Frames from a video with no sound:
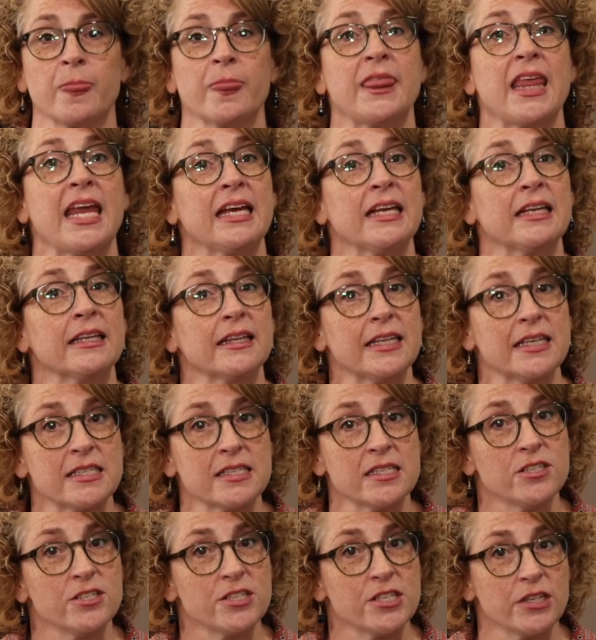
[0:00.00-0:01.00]
They can
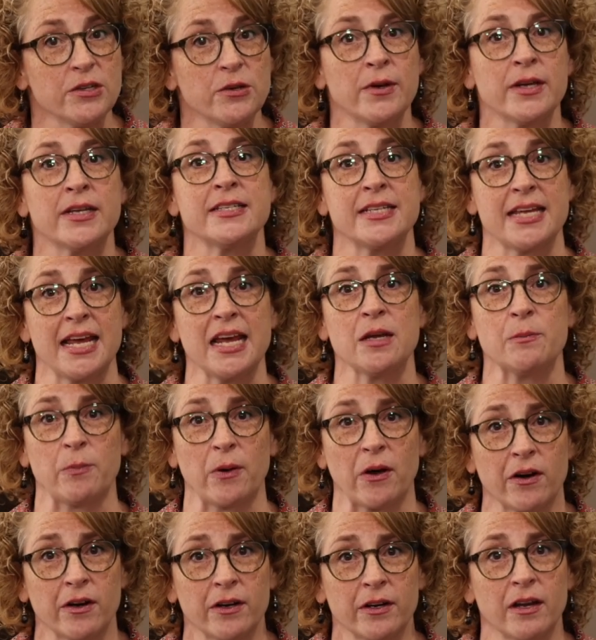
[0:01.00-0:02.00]
listen to and take
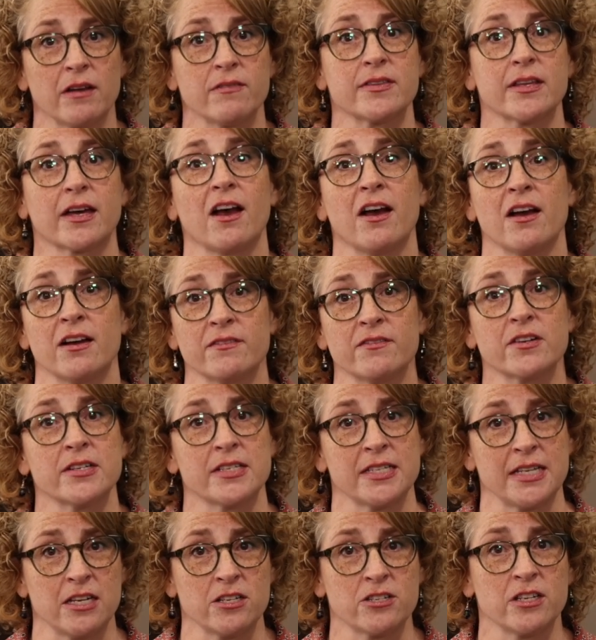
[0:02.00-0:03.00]
part of the
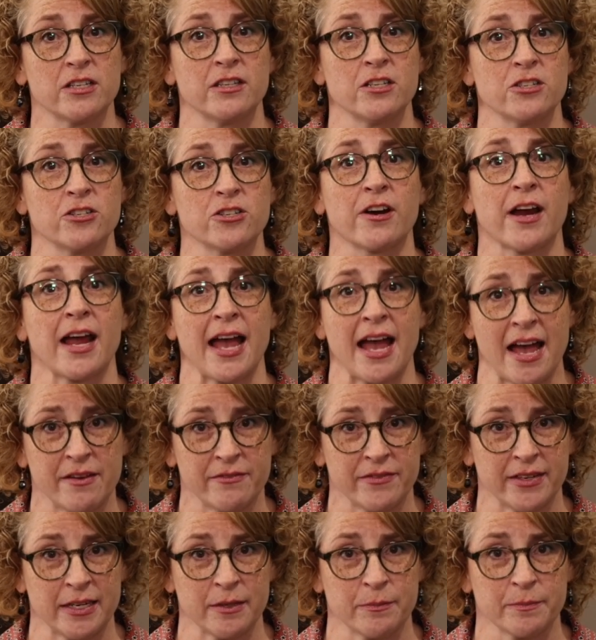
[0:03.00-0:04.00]
conversation that you're
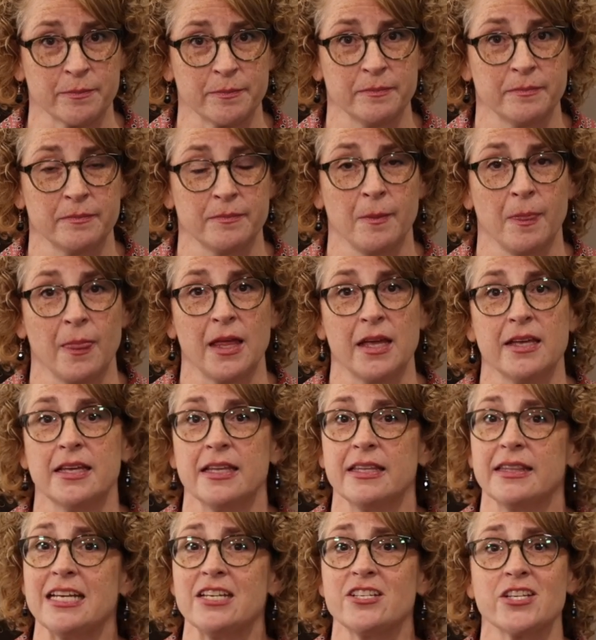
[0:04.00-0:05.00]
having.
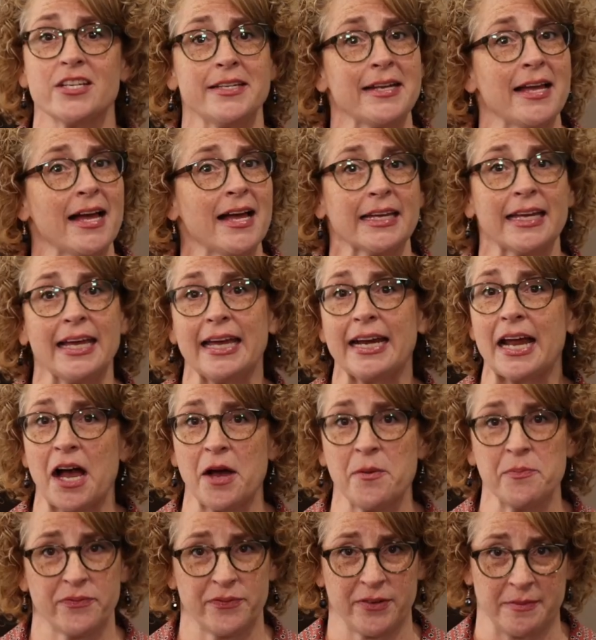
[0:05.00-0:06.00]
They should not get
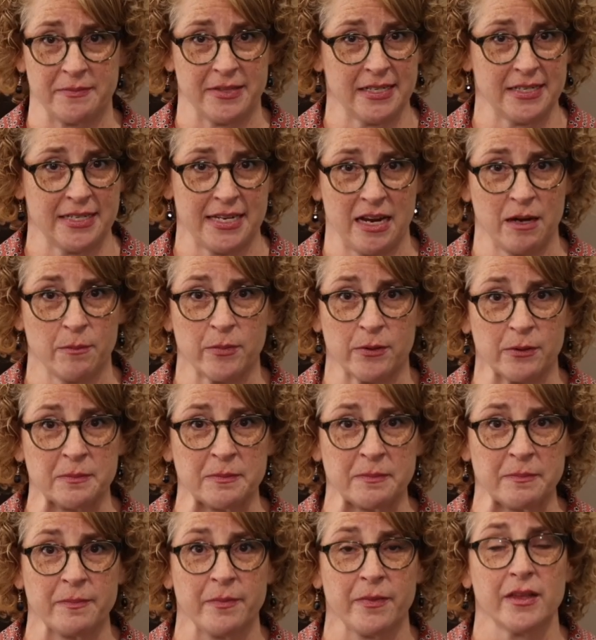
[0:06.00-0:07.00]
up from the table.
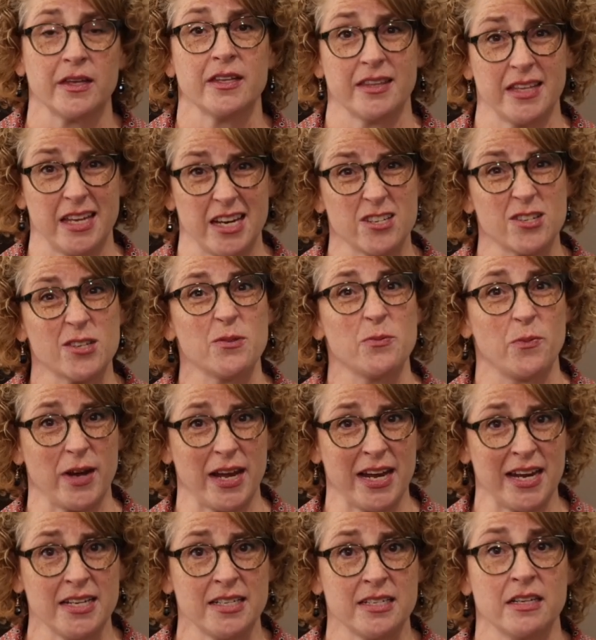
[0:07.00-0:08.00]
They should
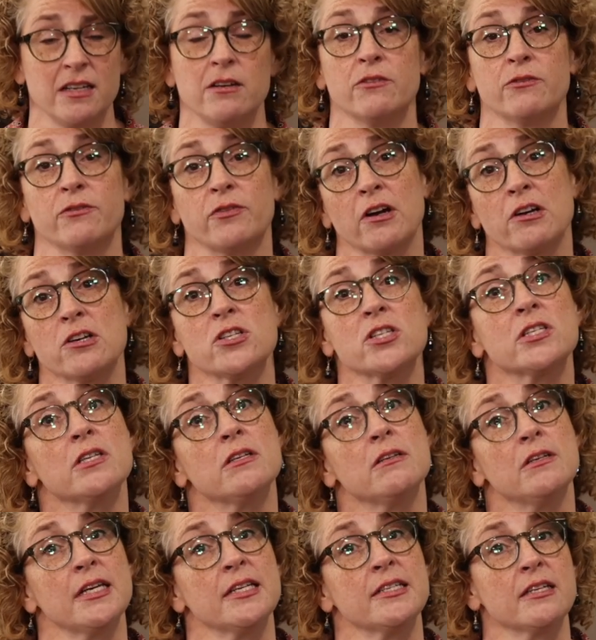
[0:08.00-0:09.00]
wait
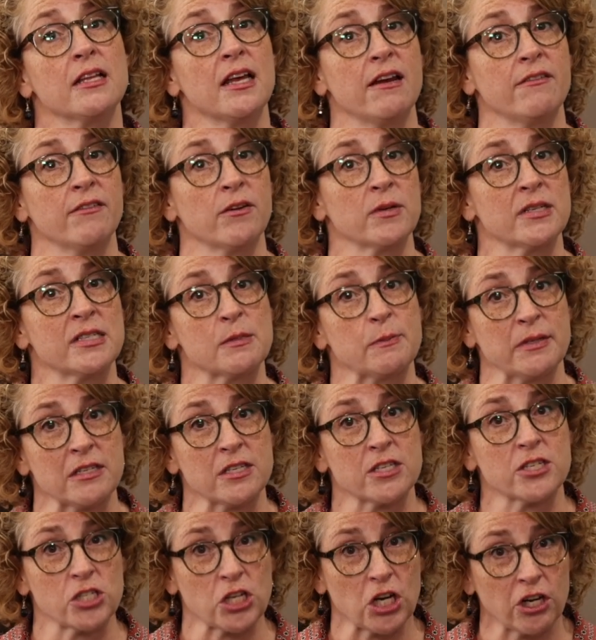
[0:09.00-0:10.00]
first until everyone's been
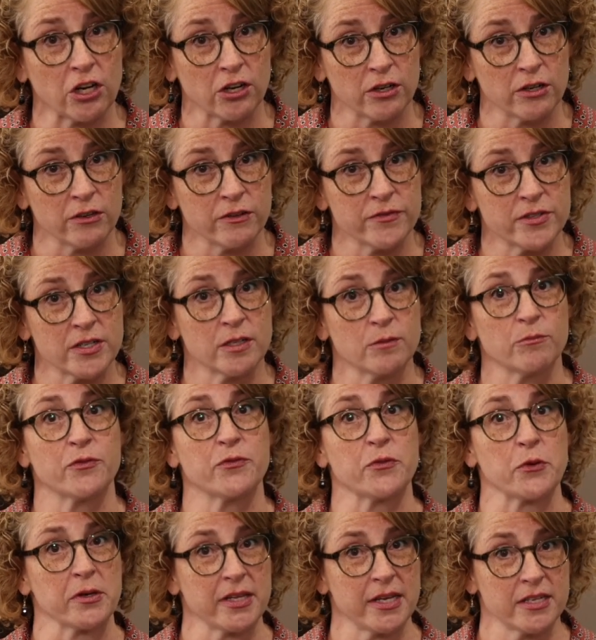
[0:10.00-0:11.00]
served
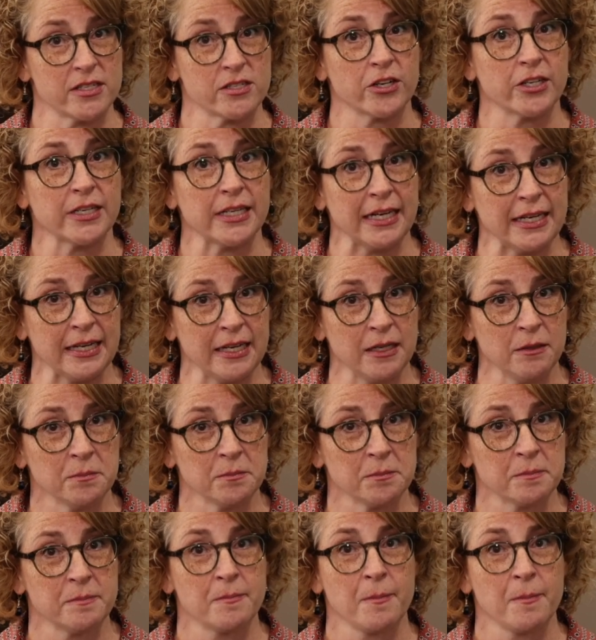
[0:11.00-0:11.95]
before they start eating,